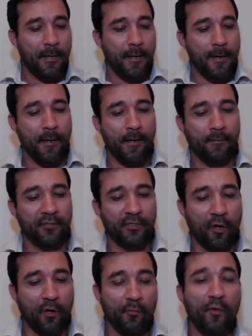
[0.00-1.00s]
Um,
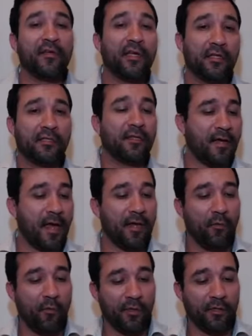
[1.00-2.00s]
so moving into that, I
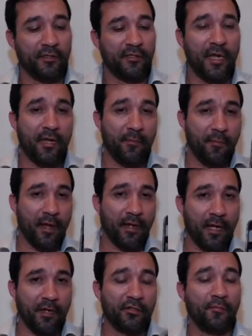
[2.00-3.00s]
want to say I
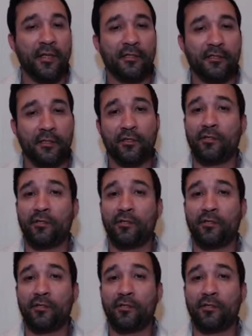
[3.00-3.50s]
got your message.